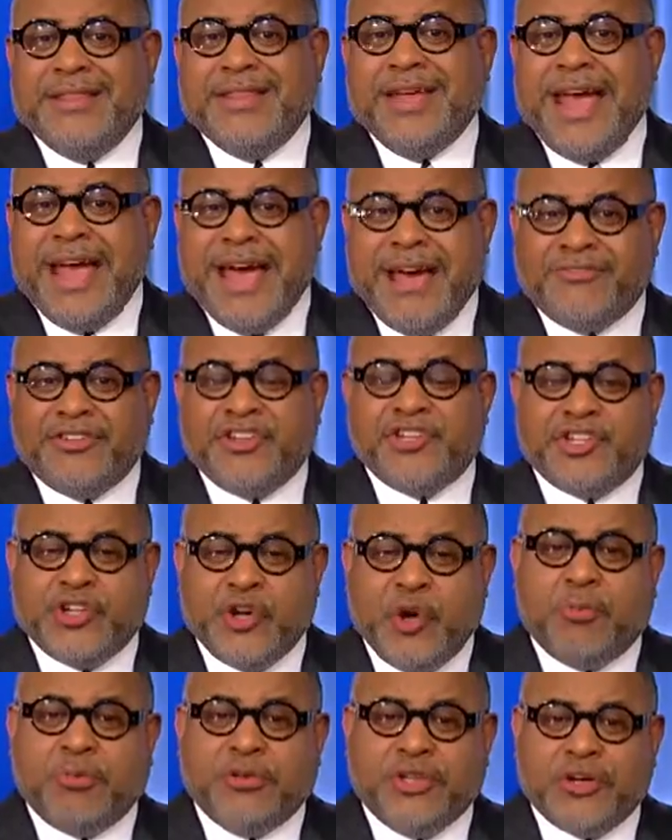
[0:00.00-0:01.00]
They have to
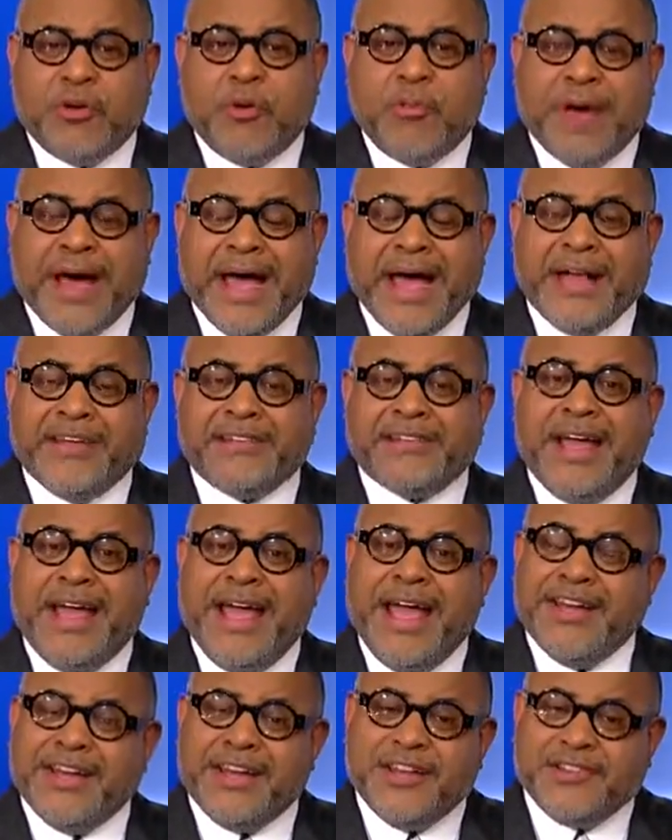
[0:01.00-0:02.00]
show political bias.
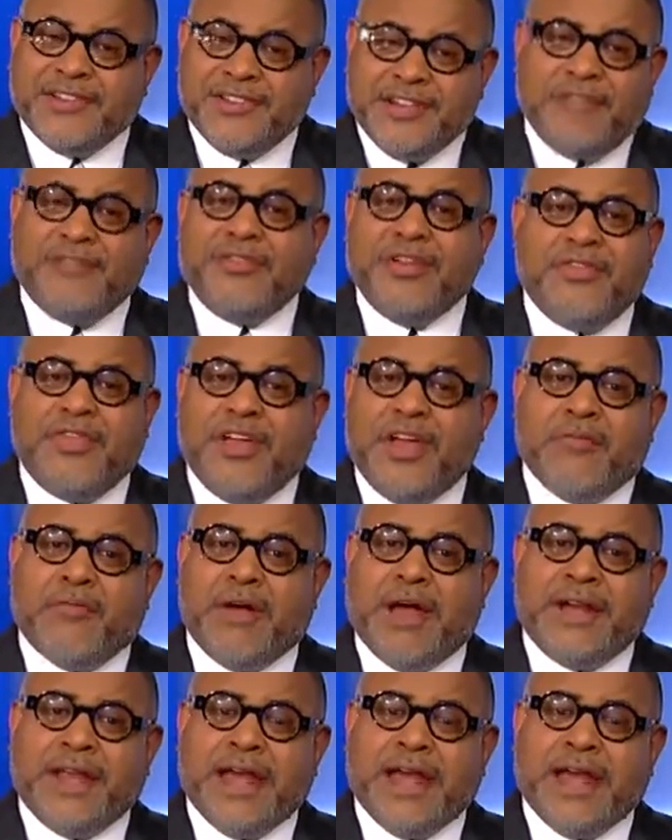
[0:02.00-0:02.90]
And there's nothing there right